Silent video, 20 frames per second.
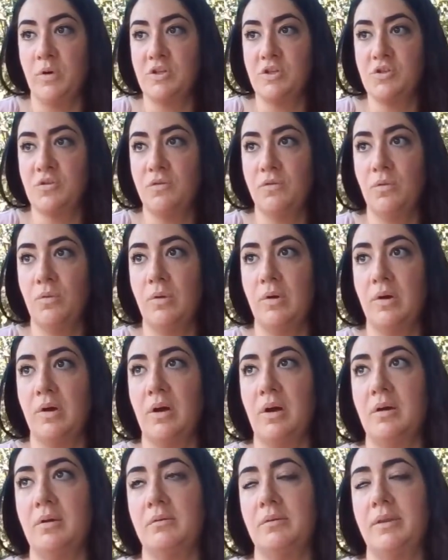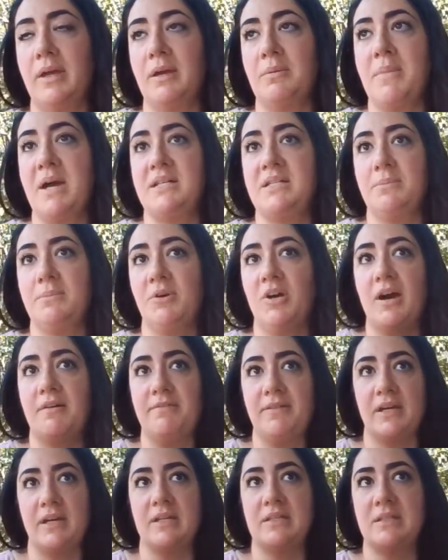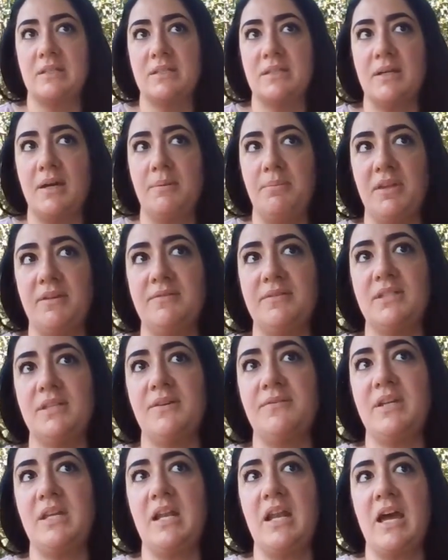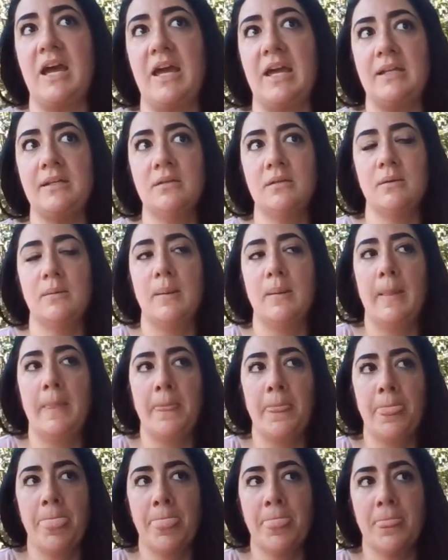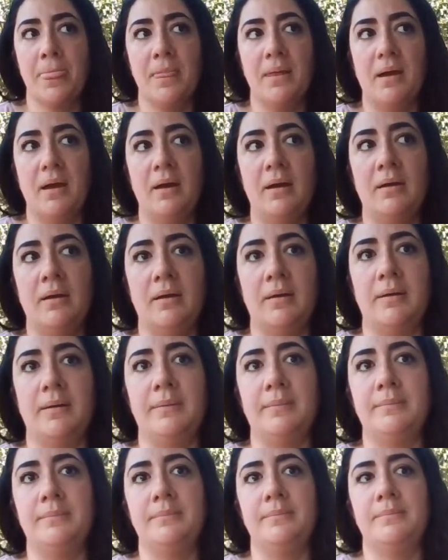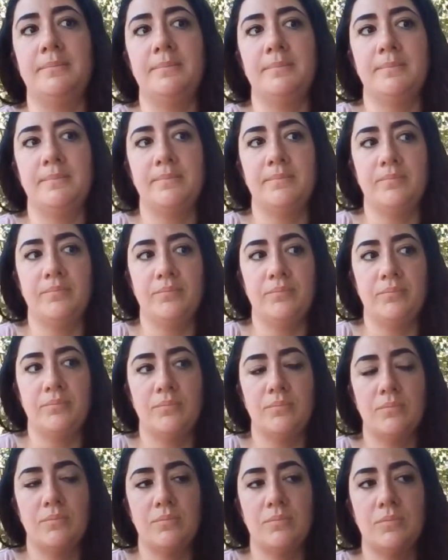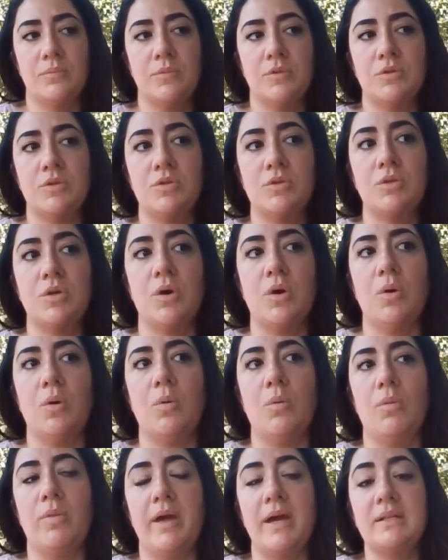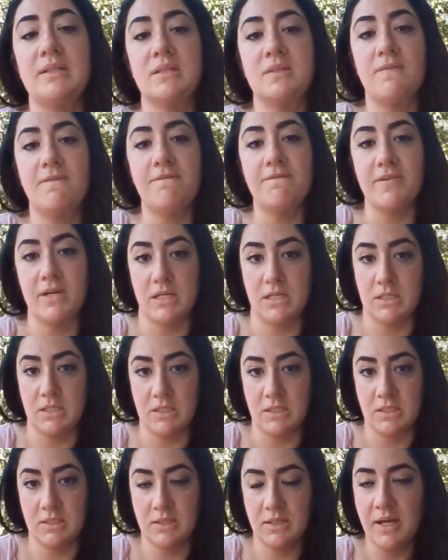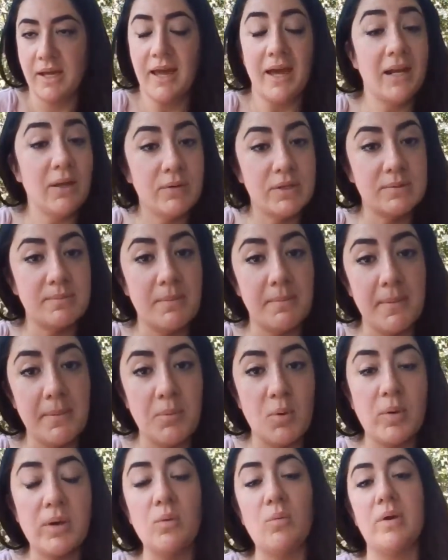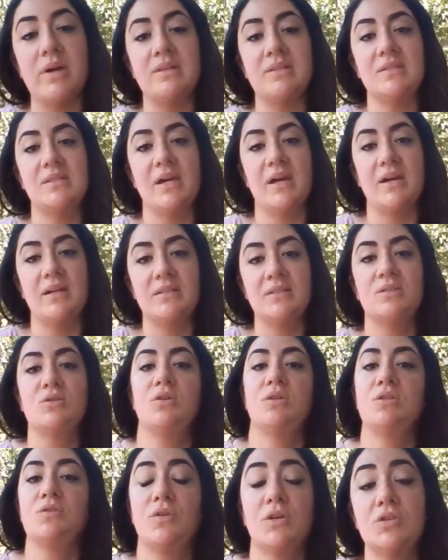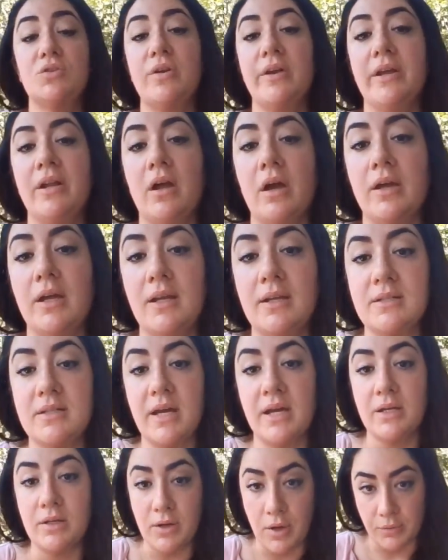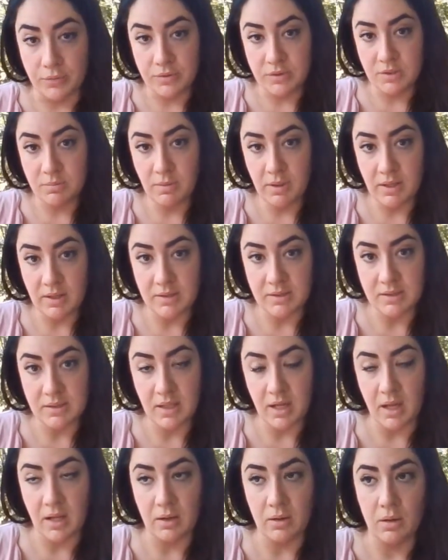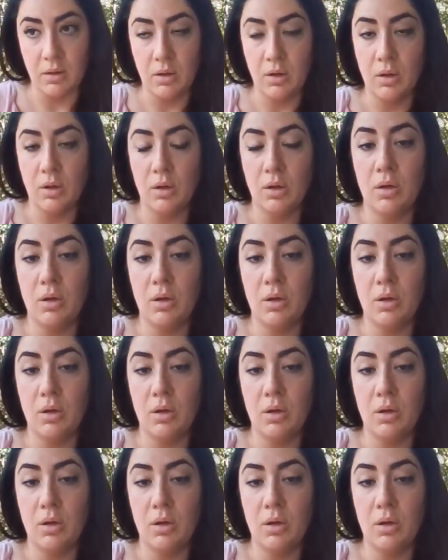Which for like my demographic is, I believe, 79. Um, so that's fun. Anyways, but my point was that it's frustrating not getting diagnosed because then